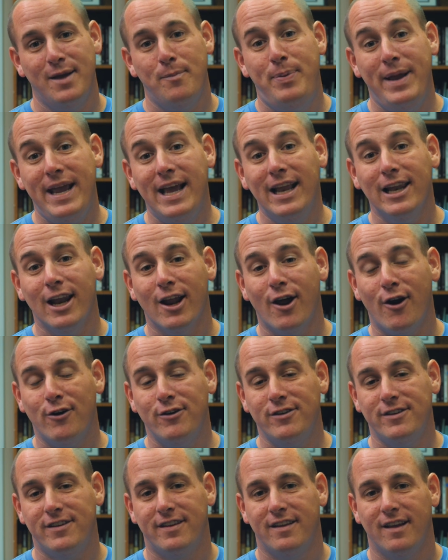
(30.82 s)
Be
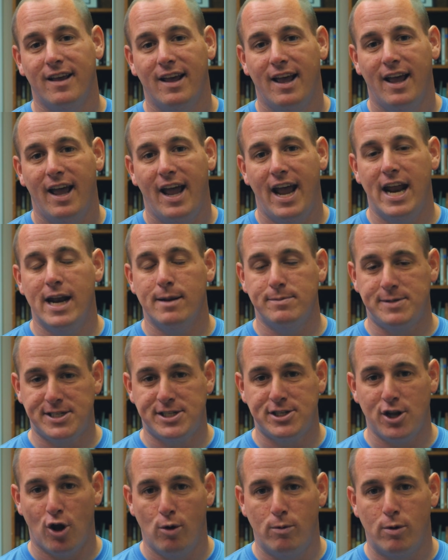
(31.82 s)
alert and of
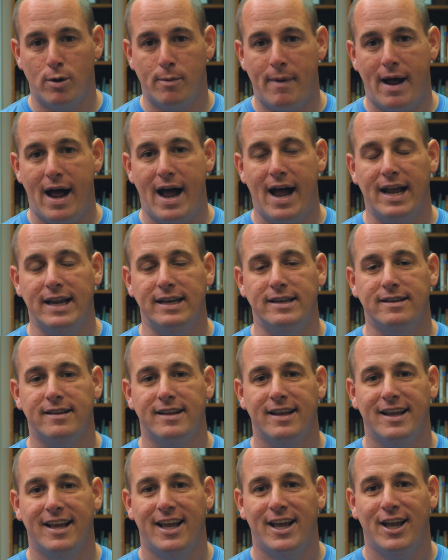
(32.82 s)
sober mind.
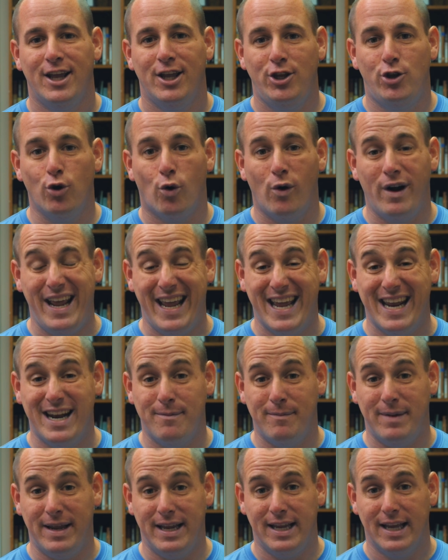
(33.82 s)
Your
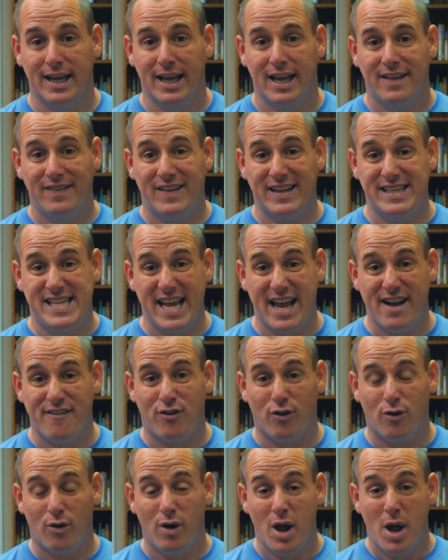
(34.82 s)
enemy, the
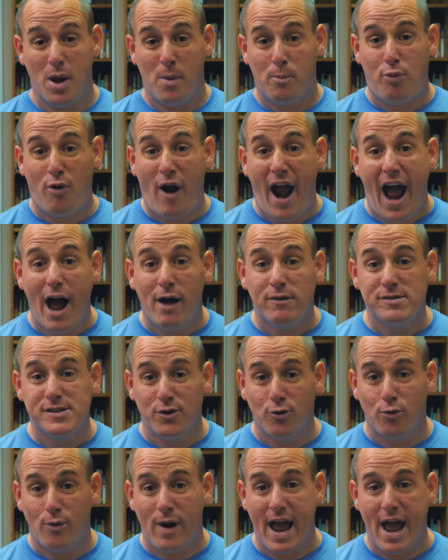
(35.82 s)
devil,
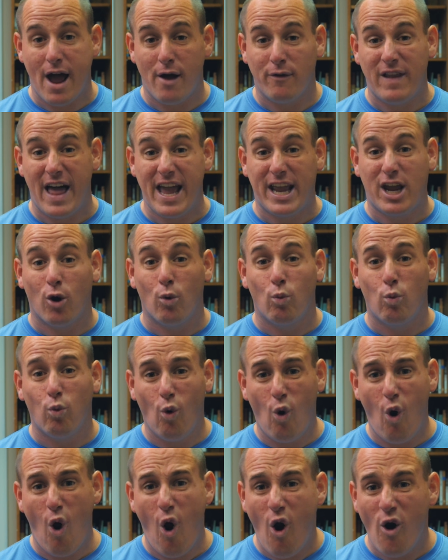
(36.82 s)
prowls around like a
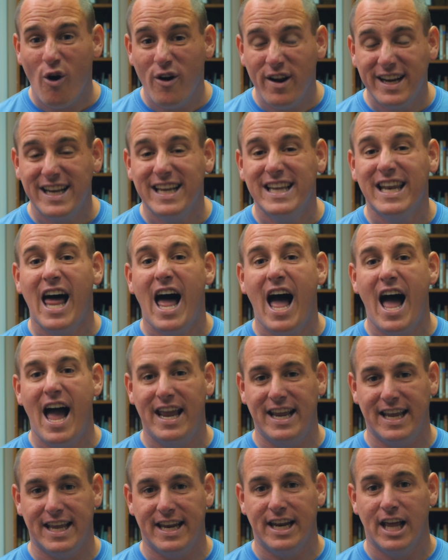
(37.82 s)
roaring
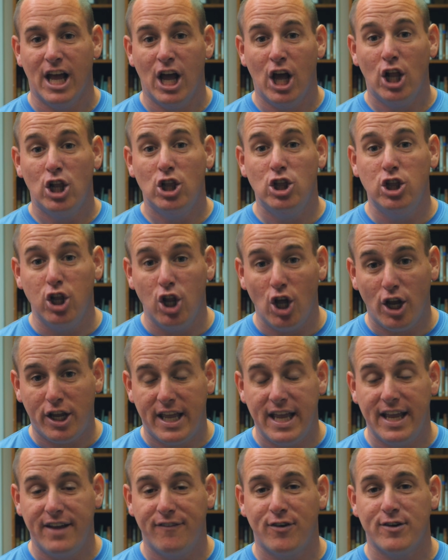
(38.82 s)
lion,
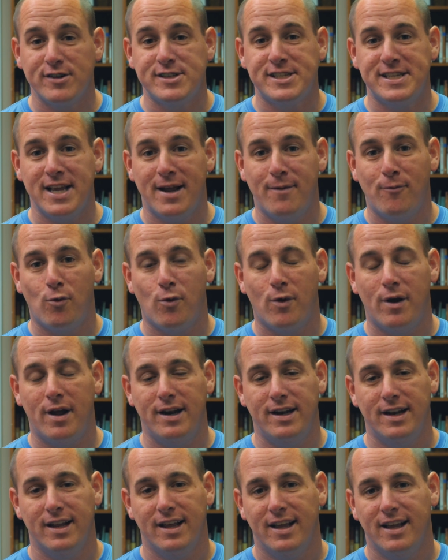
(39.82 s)
looking for
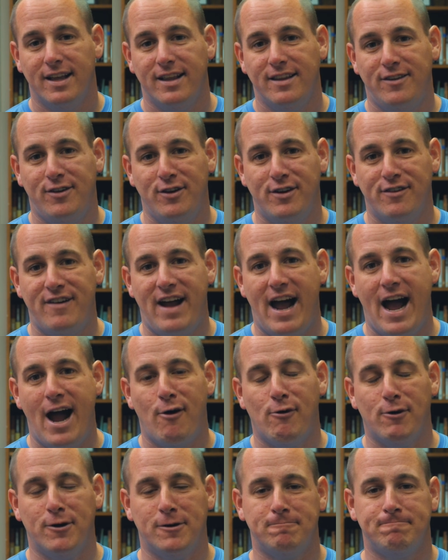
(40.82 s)
someone to
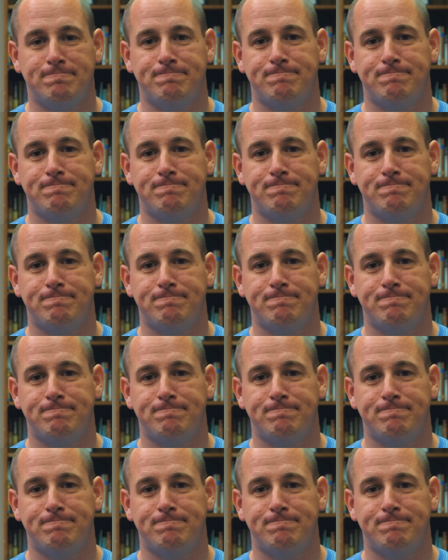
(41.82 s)
devour.